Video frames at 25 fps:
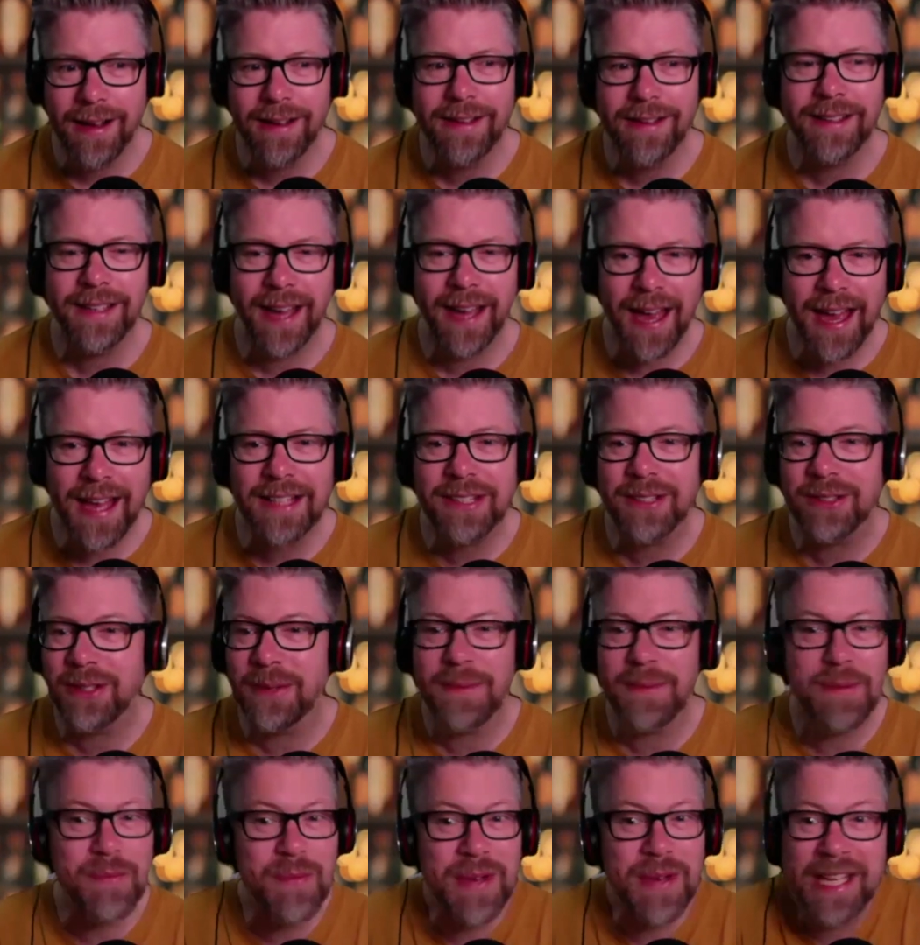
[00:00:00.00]
okay, so
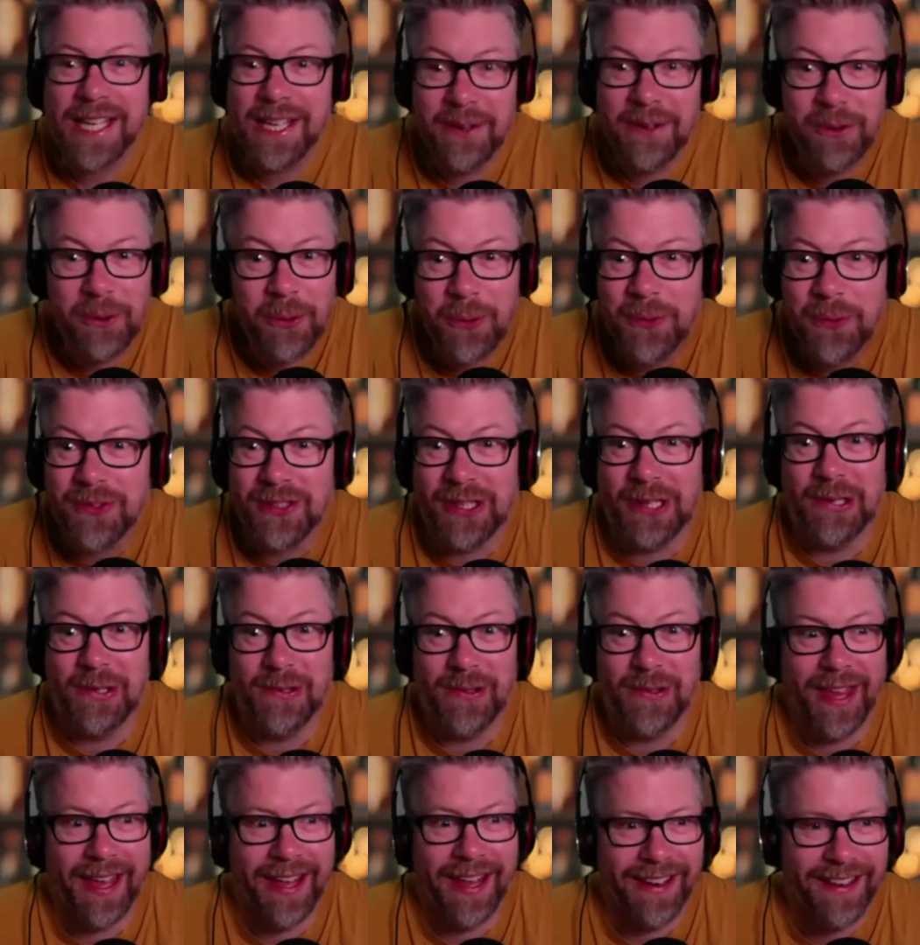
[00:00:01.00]
something we can all
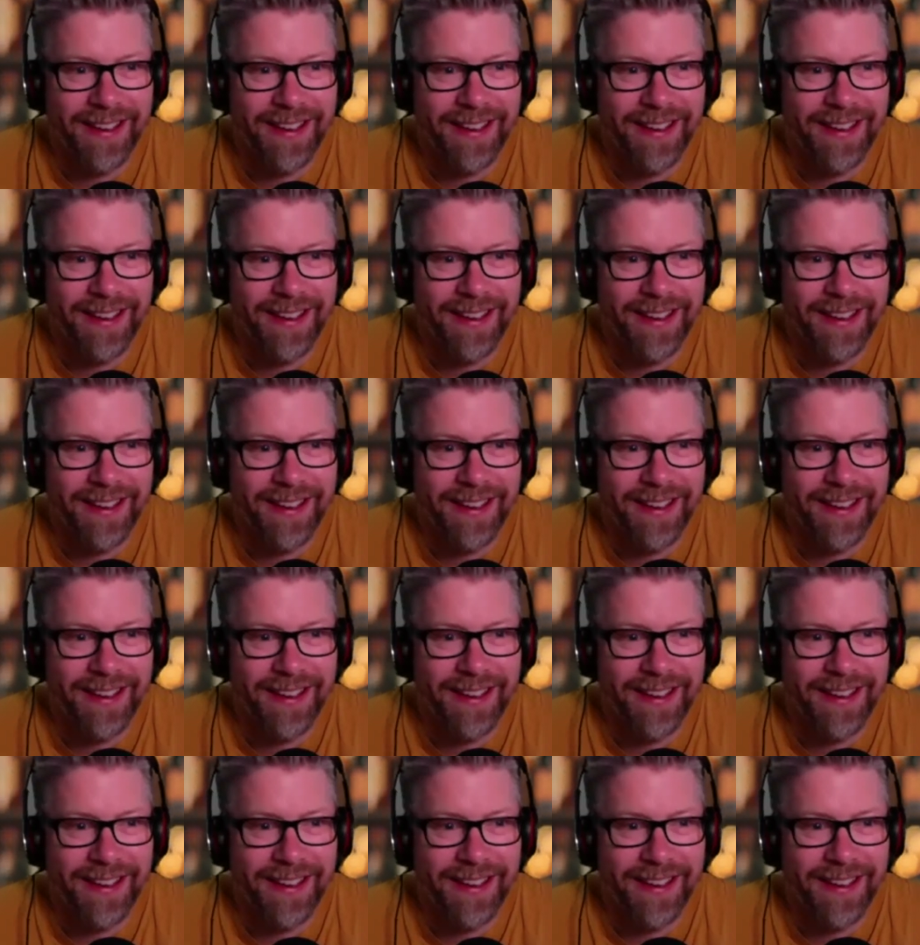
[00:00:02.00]
do then.